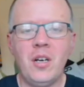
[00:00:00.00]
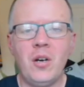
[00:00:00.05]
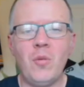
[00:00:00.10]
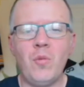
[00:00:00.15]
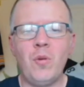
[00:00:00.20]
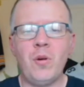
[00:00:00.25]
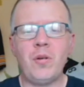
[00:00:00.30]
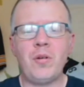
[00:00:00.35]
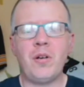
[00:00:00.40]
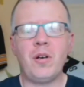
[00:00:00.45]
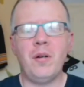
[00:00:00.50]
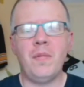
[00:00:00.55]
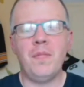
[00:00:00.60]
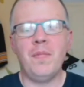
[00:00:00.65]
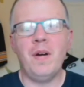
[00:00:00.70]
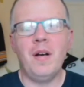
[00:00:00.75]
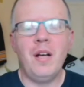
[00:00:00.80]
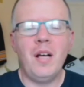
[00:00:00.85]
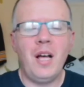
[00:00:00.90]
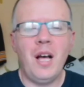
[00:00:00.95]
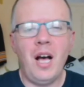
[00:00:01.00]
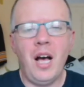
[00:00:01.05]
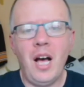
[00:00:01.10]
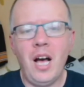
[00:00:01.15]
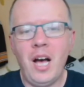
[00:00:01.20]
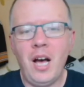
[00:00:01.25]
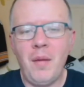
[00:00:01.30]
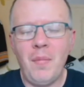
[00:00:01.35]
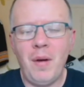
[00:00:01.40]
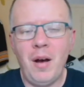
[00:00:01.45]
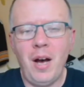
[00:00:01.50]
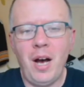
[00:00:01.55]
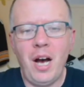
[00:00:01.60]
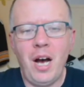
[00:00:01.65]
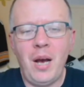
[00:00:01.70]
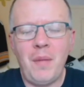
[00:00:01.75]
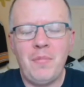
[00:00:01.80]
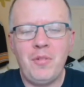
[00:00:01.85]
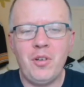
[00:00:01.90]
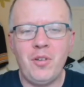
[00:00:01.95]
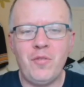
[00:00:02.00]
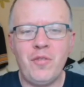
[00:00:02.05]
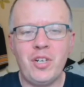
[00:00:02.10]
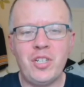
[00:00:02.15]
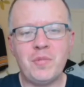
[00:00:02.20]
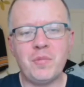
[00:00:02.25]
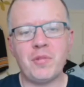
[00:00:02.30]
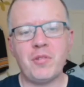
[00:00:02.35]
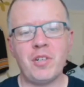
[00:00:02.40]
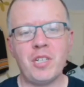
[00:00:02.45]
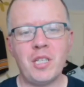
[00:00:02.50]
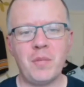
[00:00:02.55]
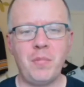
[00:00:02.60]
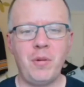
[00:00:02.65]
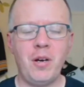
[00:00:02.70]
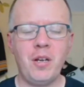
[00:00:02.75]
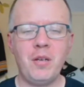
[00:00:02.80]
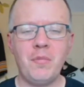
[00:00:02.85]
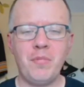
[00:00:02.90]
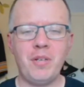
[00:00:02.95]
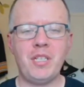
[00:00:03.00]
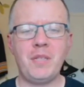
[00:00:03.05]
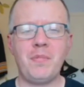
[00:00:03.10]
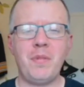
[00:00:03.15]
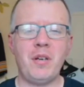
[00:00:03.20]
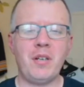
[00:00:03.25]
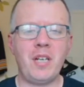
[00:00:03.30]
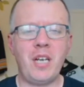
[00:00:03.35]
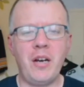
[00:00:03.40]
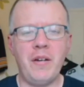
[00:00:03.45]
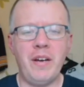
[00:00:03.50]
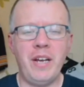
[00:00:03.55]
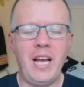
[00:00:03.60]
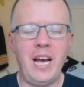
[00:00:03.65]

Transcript: Welcome. I'm your voice from across the pond, Britsburg Owen,